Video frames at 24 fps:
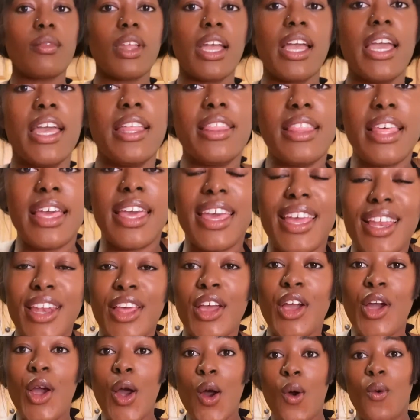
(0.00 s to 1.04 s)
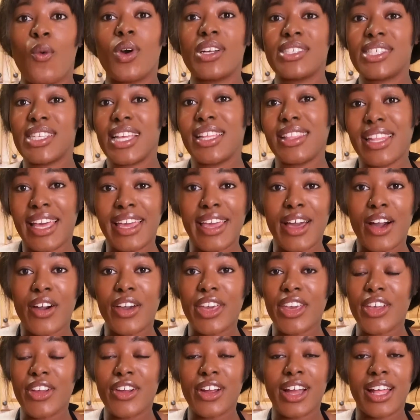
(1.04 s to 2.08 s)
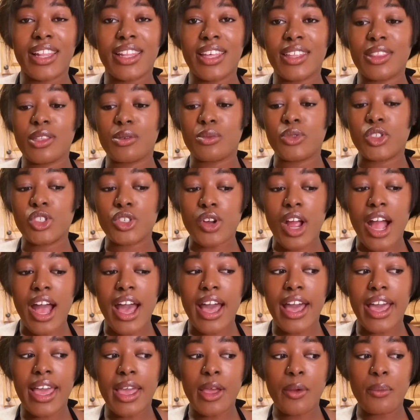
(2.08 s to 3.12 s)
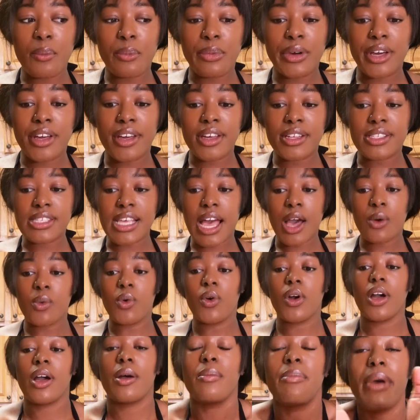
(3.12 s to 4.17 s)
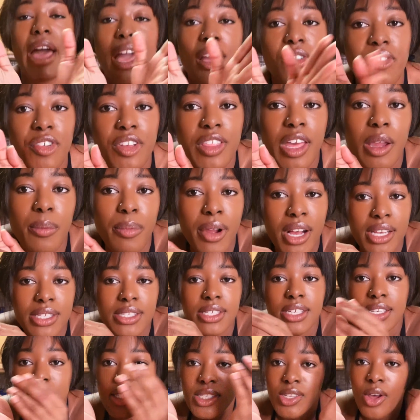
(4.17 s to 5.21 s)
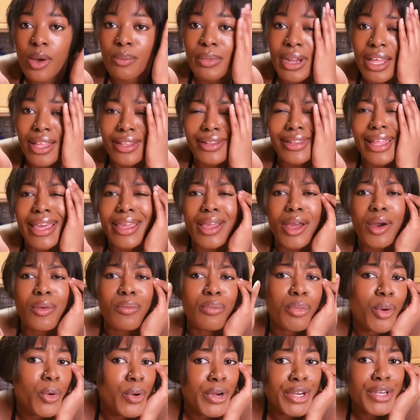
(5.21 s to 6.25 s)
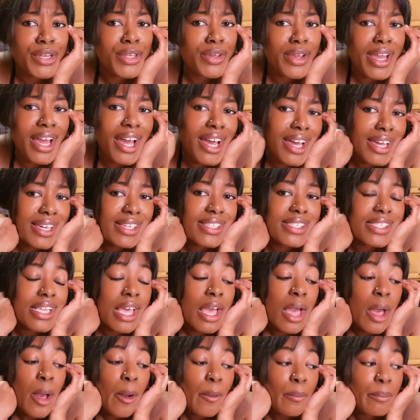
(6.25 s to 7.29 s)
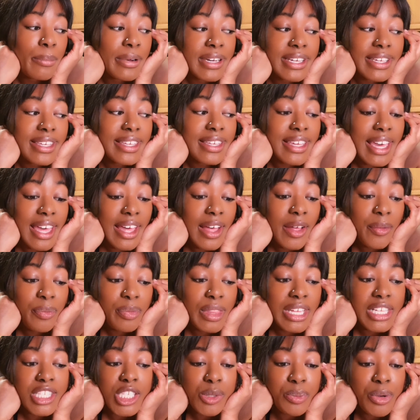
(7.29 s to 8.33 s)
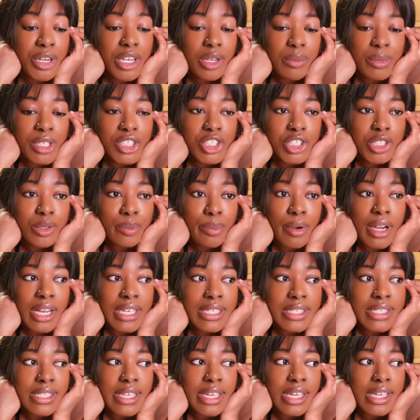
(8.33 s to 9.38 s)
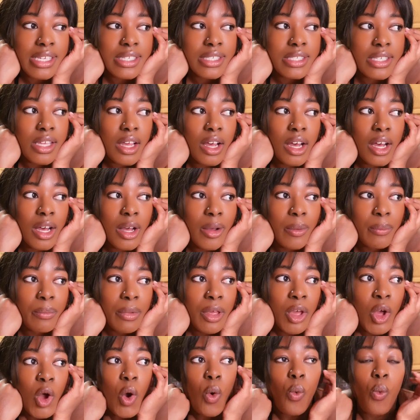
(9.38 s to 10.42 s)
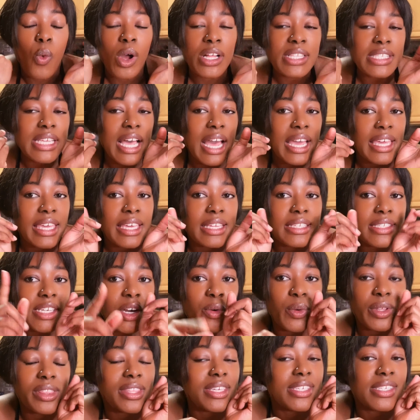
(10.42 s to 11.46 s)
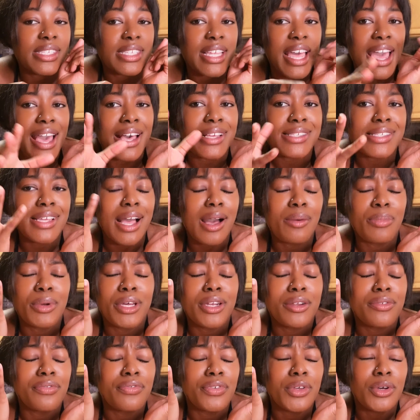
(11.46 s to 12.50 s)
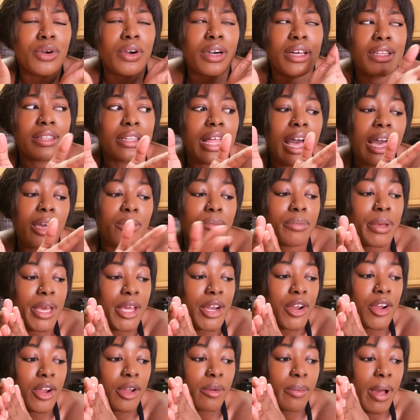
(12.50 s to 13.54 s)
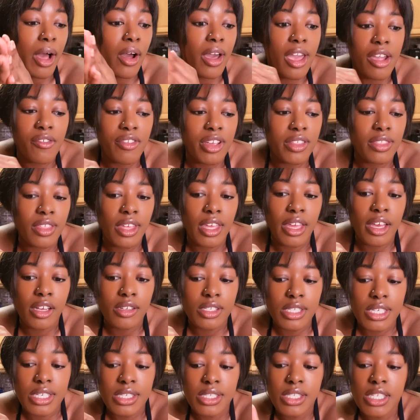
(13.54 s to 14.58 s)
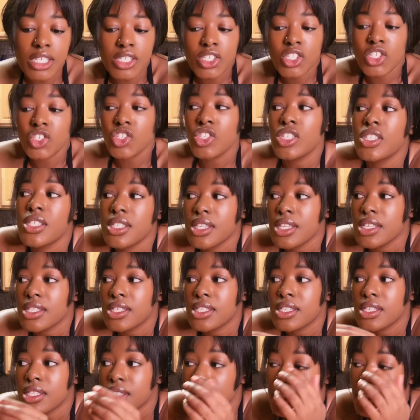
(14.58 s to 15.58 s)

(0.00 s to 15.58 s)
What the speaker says: And then once they lay out here, I let them dry, but I will come back for that process so I'm not like boring you guys. But yeah, that's pretty much the process. Once I get done with this task, I'm gonna feel a lot better about everything else, because this is just this